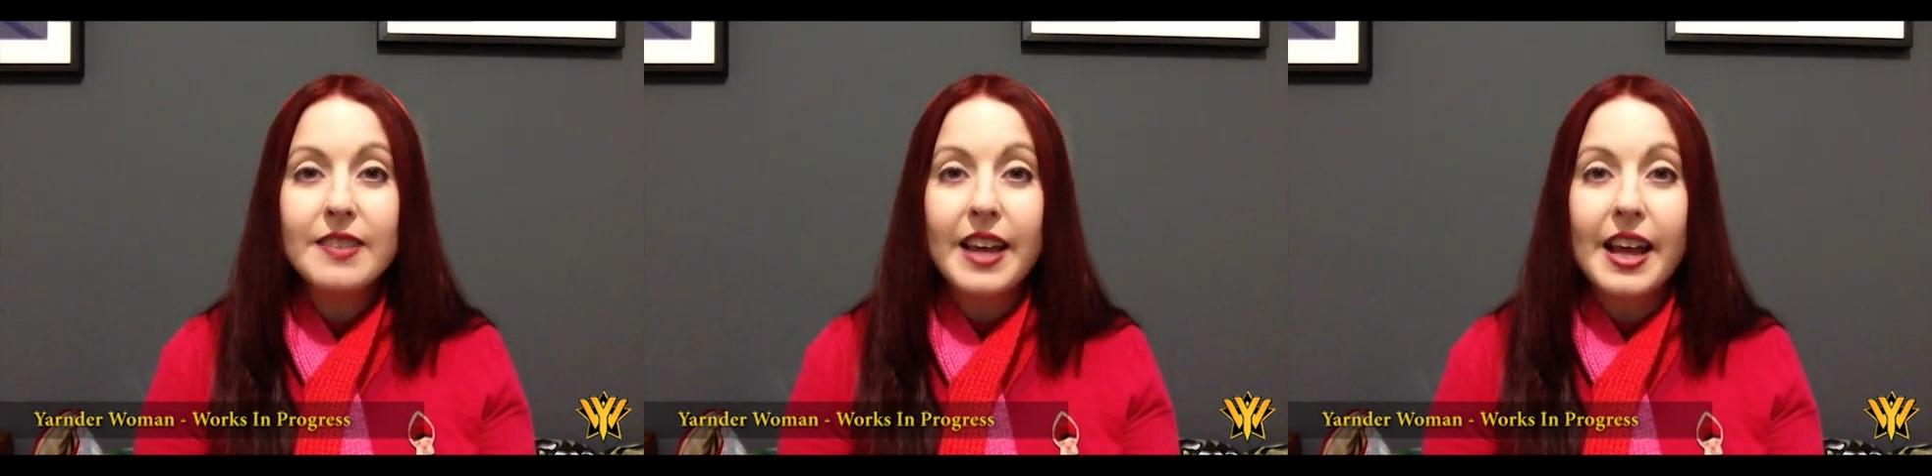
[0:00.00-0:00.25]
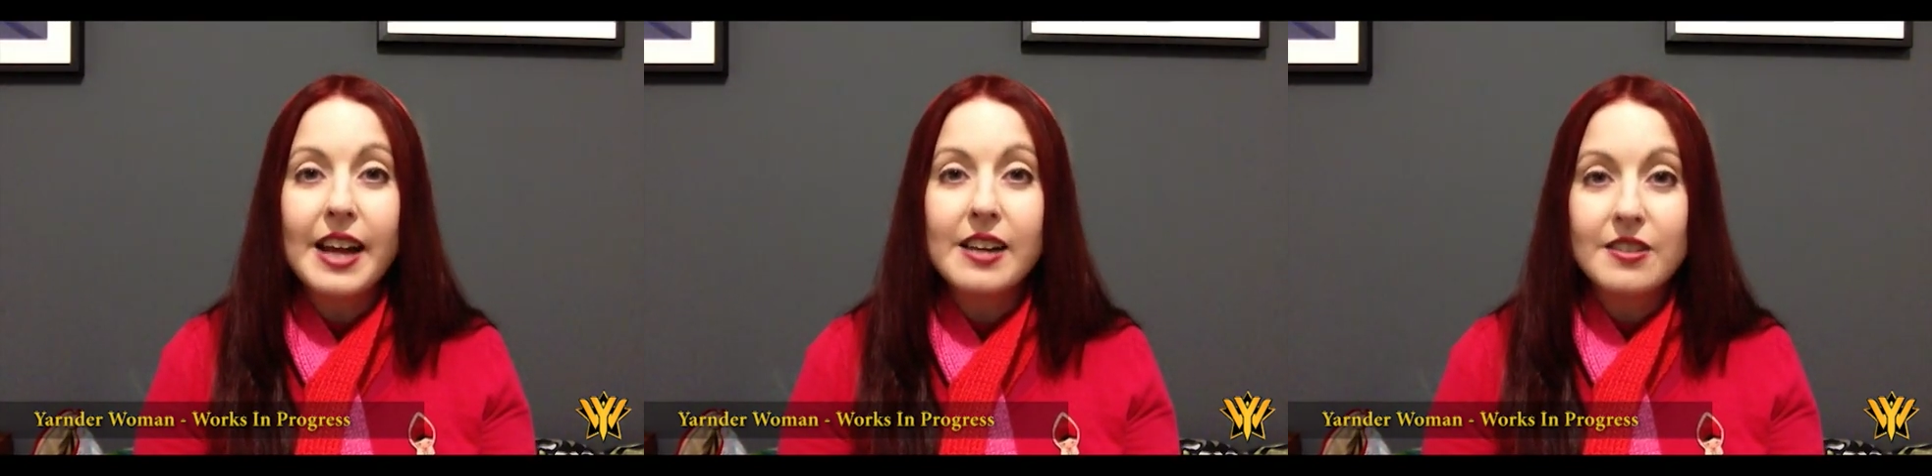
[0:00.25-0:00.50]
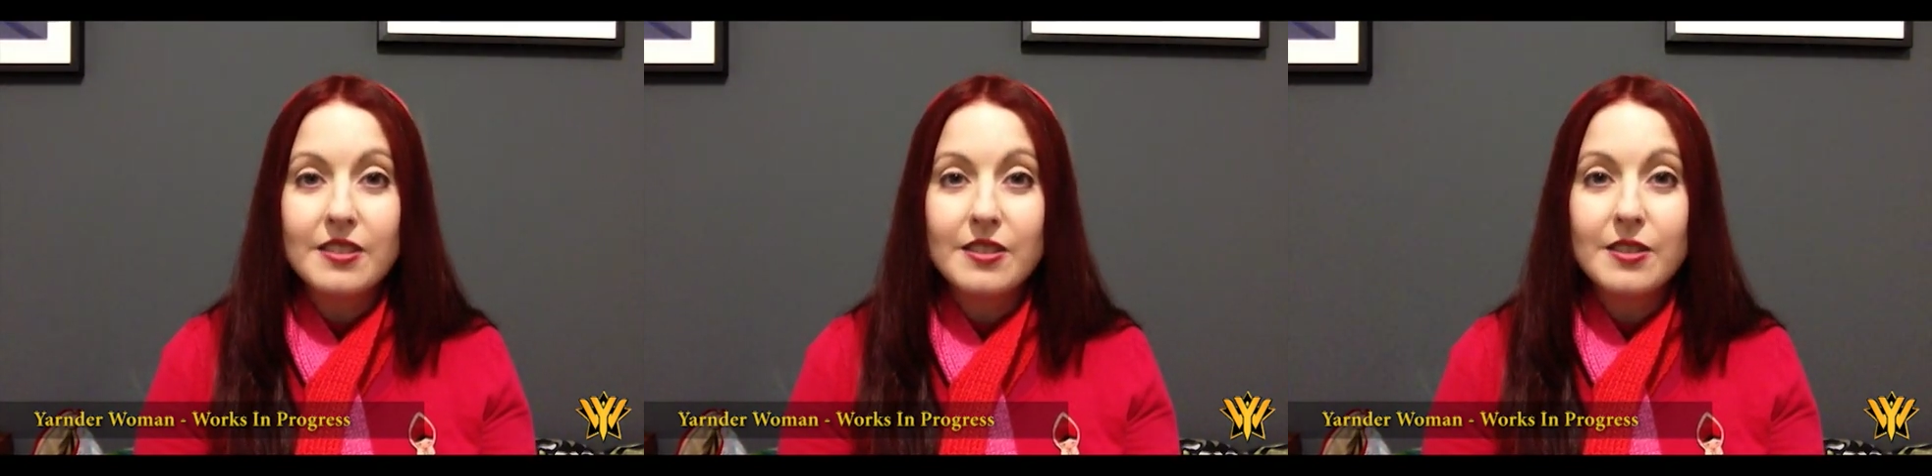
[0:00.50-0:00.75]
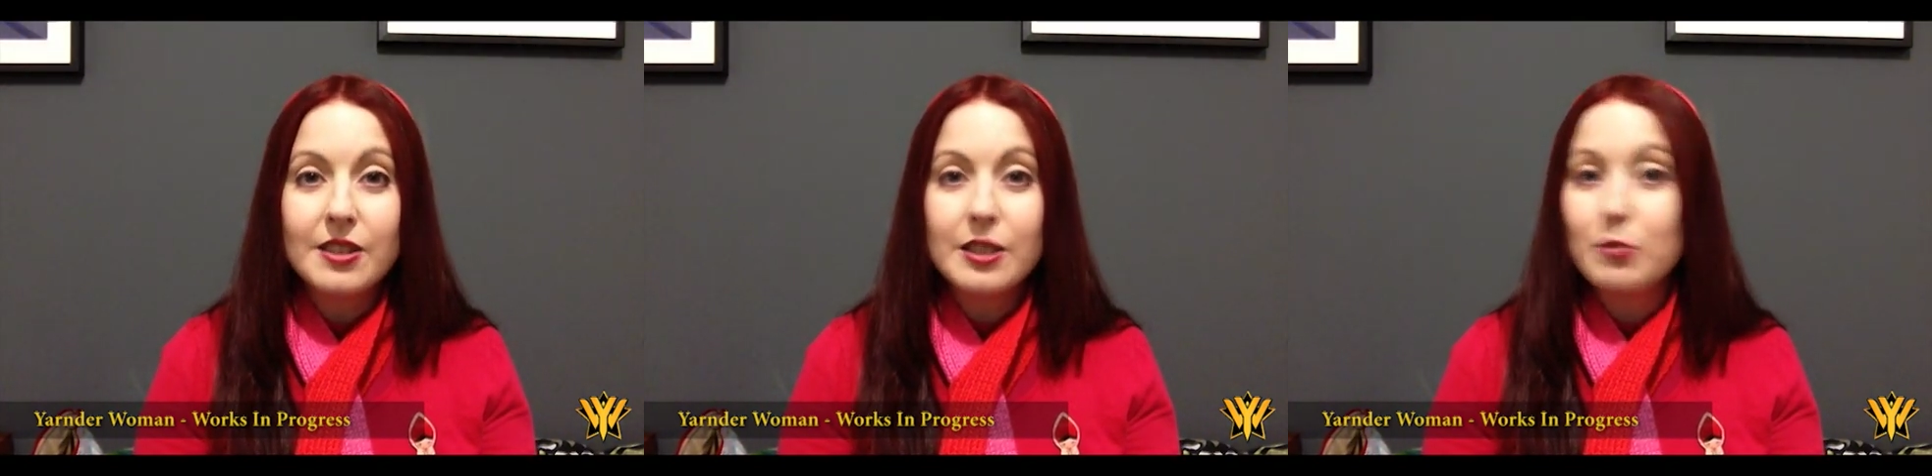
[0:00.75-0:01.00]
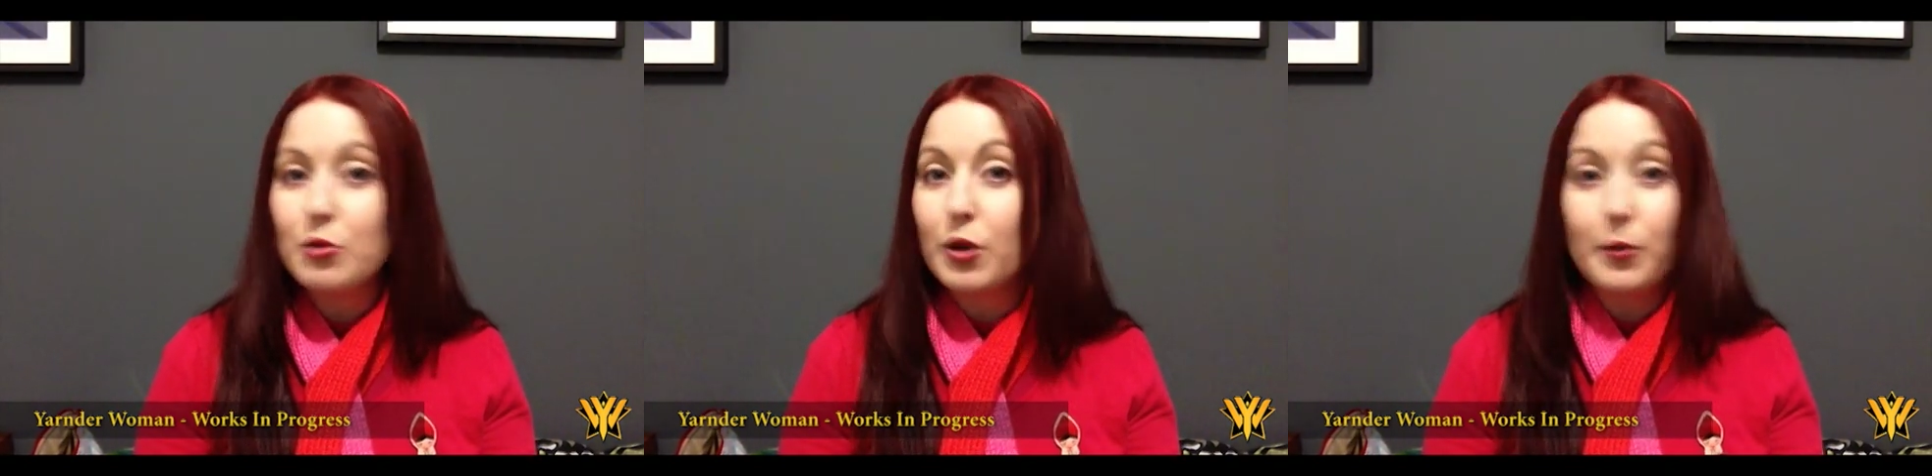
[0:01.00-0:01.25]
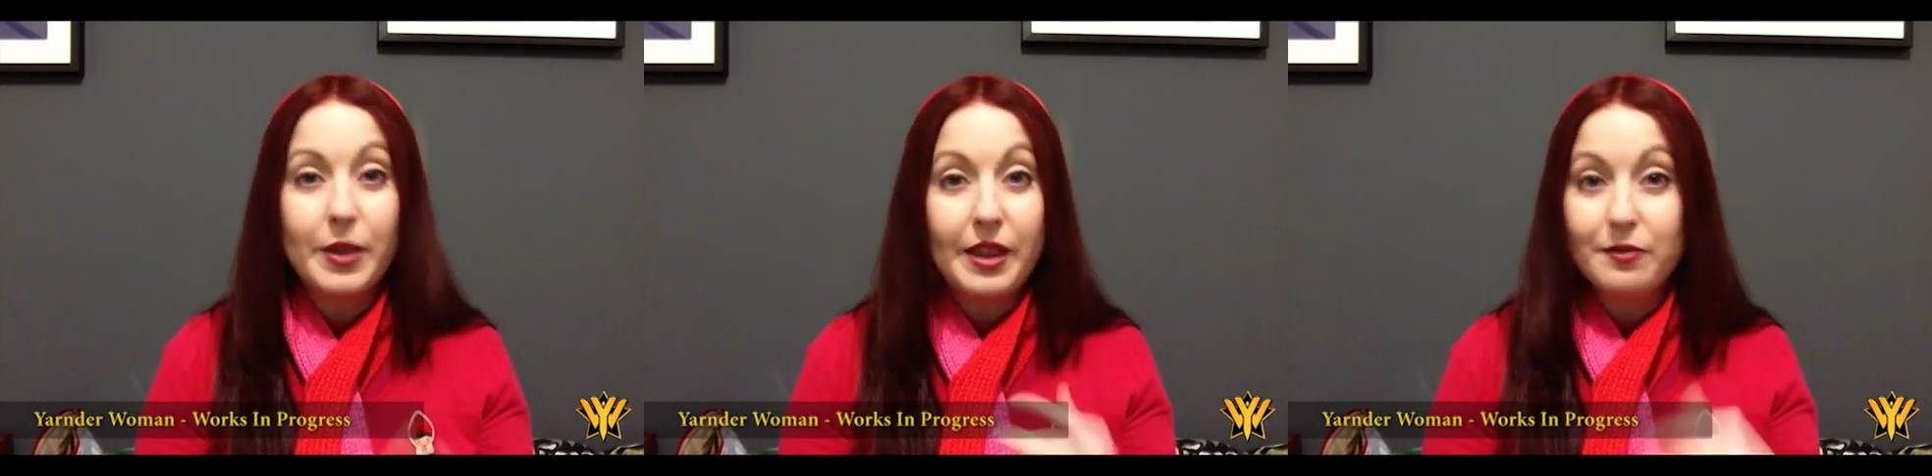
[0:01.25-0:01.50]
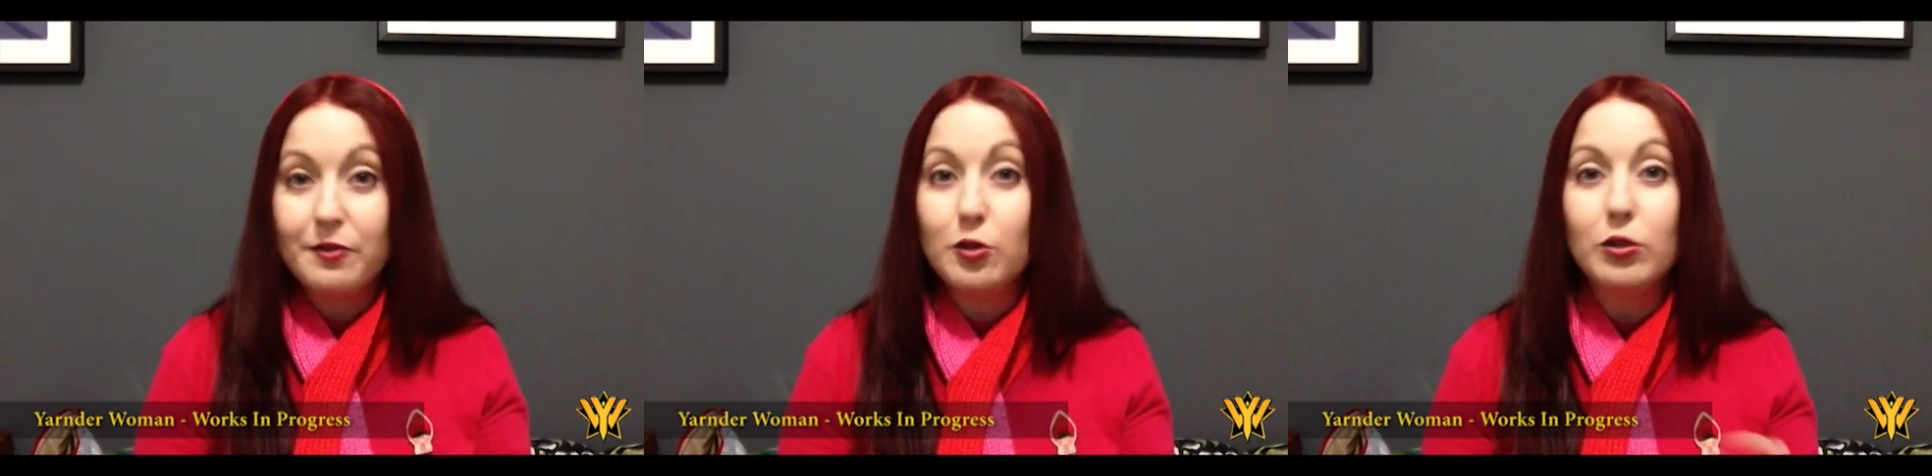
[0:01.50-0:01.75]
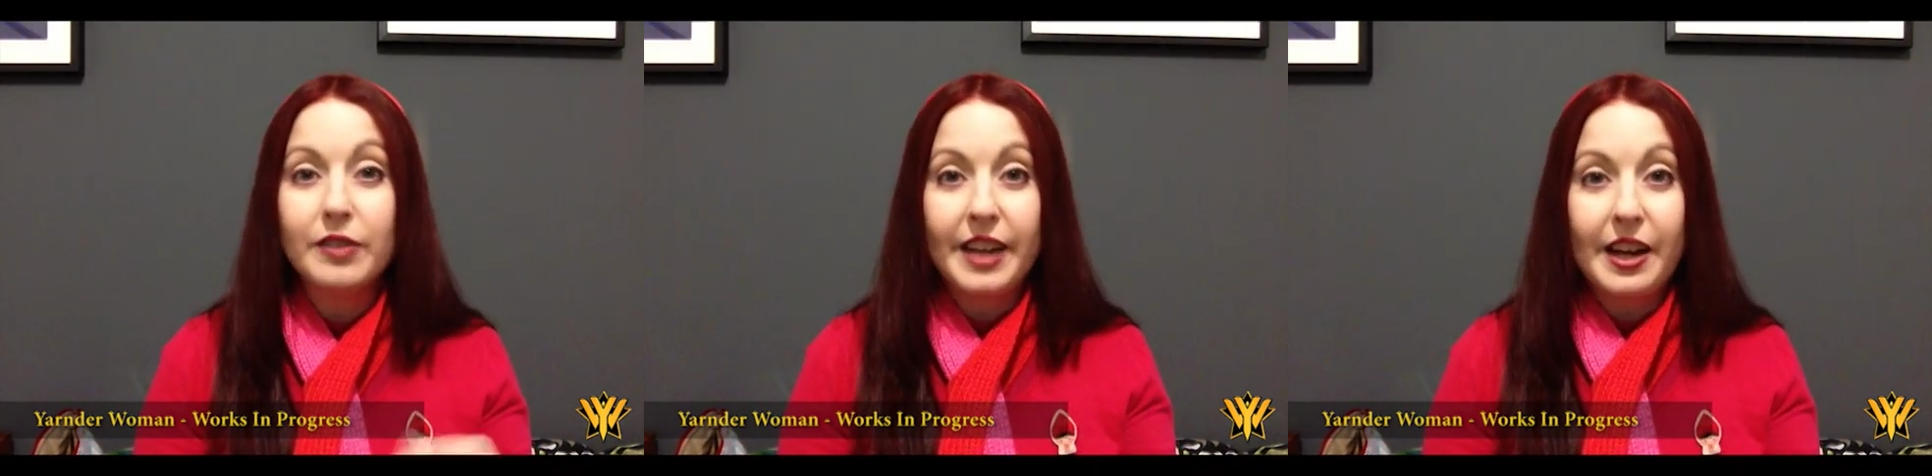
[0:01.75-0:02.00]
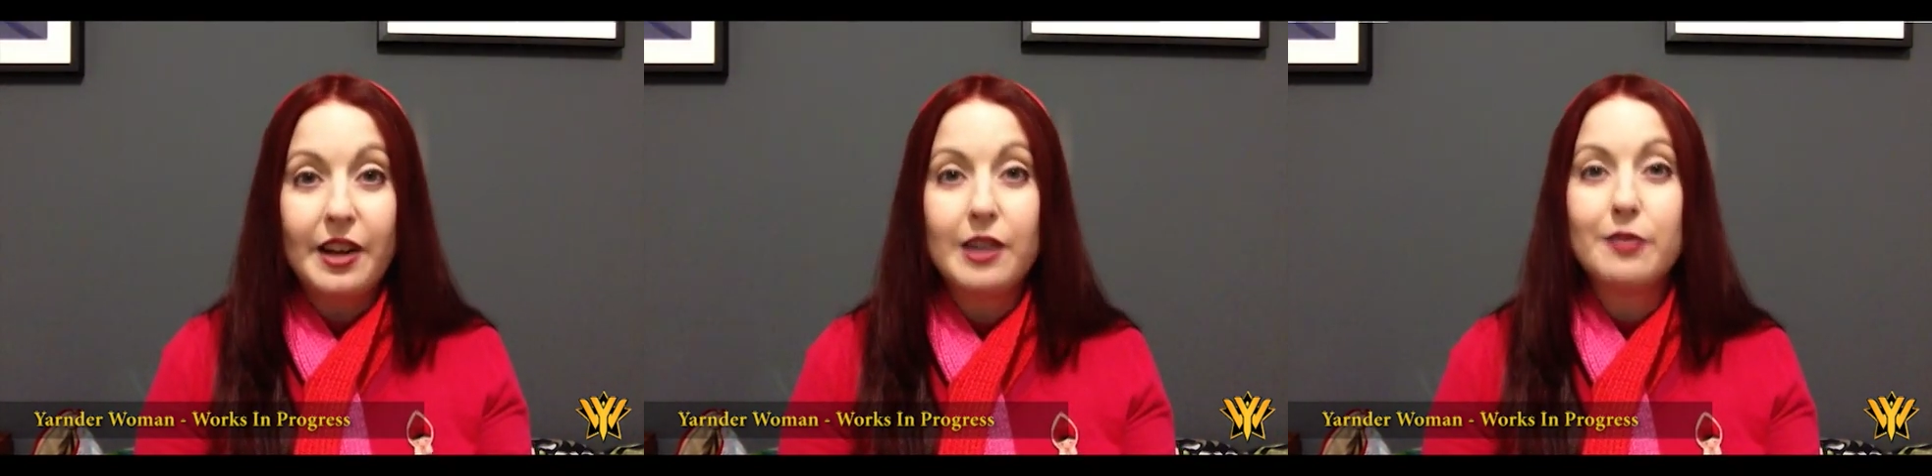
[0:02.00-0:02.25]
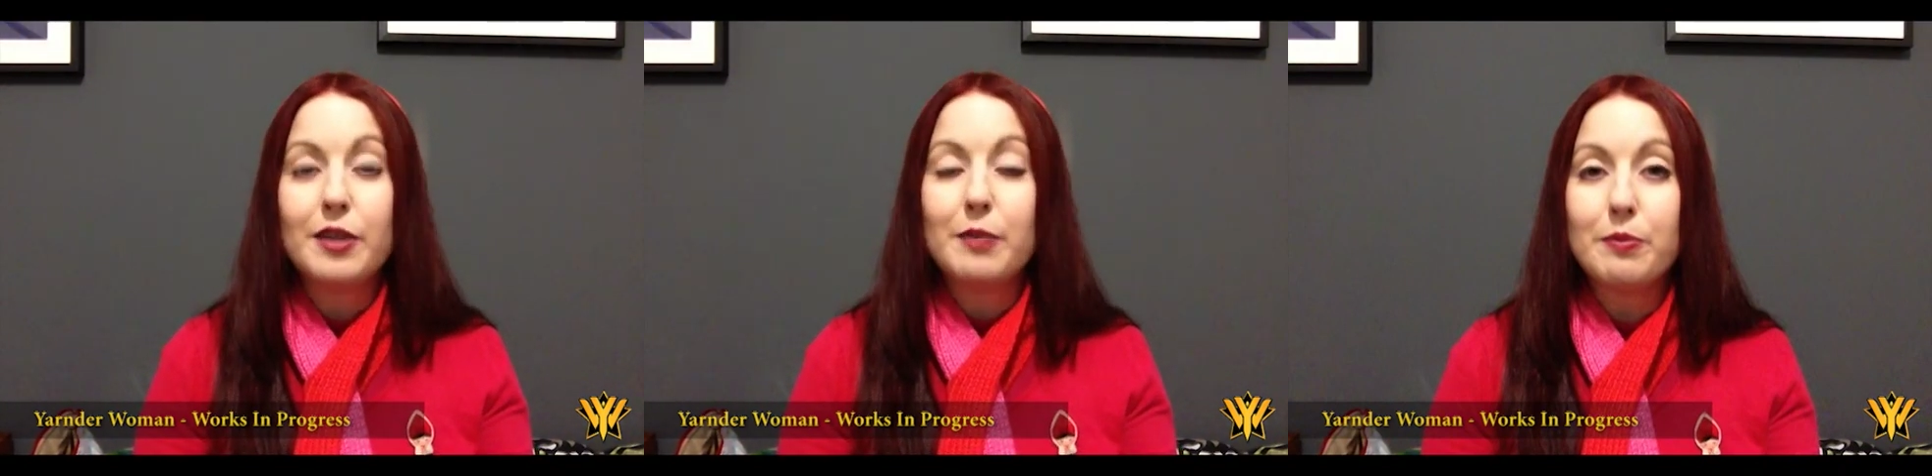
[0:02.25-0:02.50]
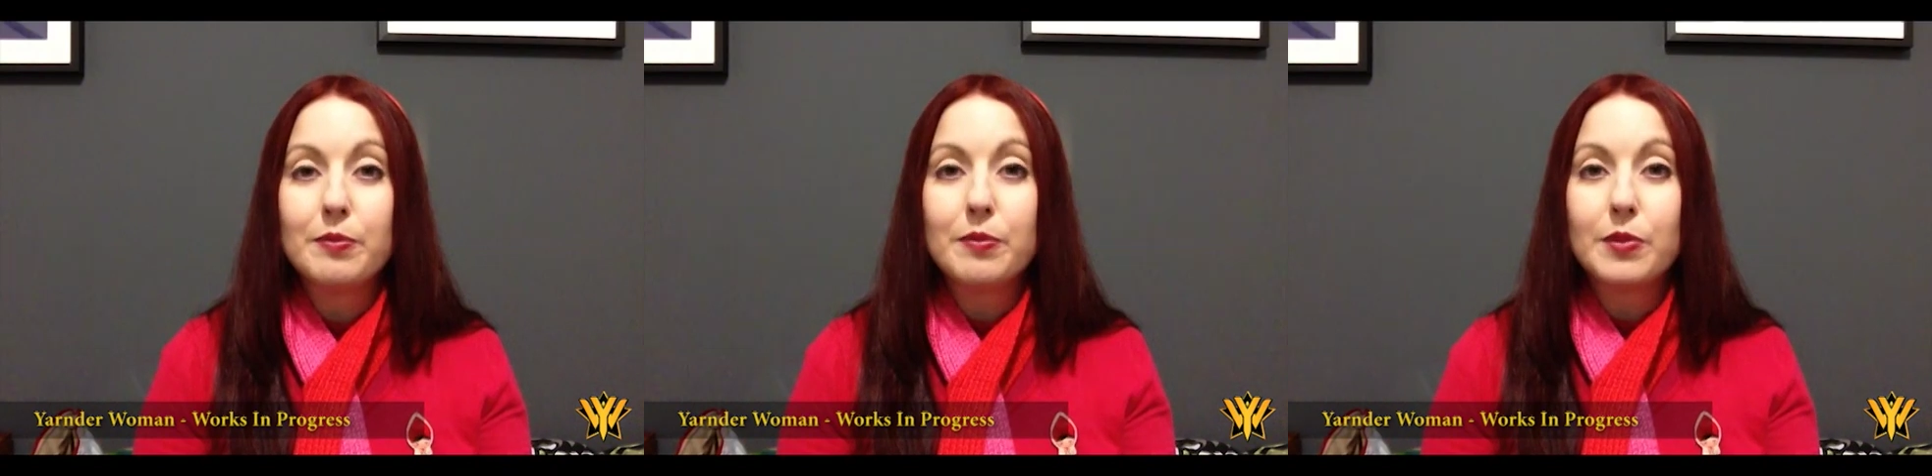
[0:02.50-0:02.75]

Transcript: and to the point where they fall down if I'm